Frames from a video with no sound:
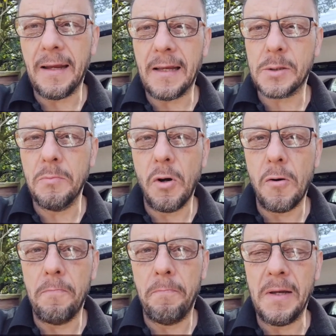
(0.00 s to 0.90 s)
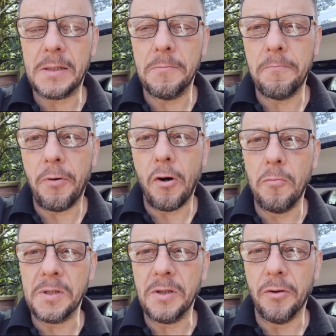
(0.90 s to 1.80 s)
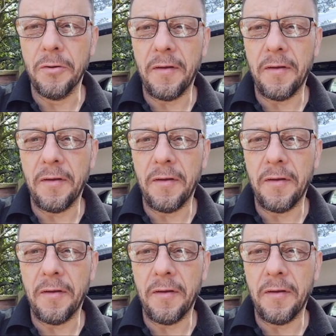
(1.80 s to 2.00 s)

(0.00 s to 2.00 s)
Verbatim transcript: get some more bits and probes and done,